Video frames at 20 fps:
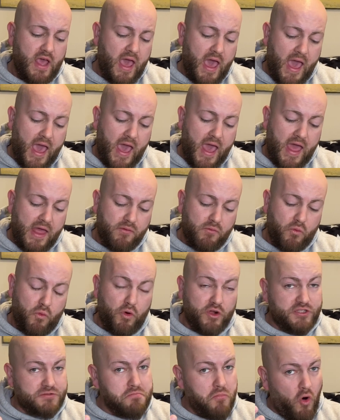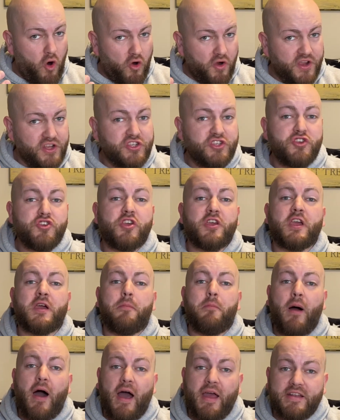And what's more is you can
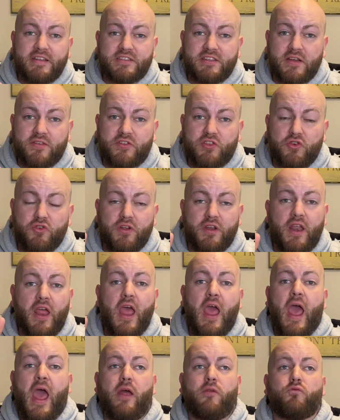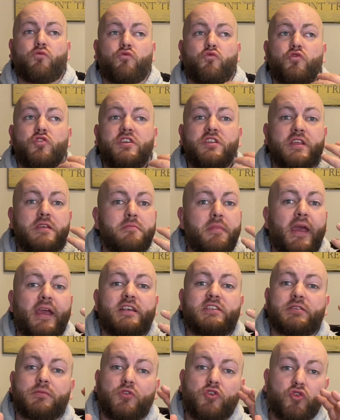combine stuff to it and really make
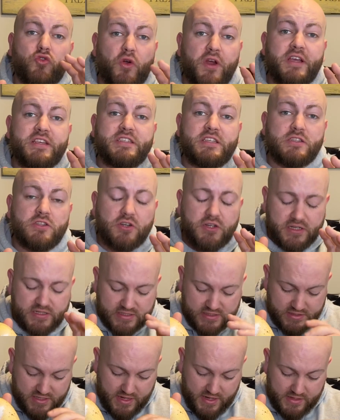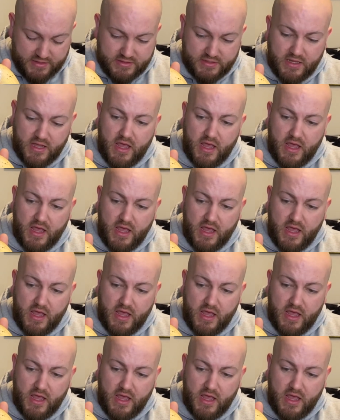some crazy looking snakes.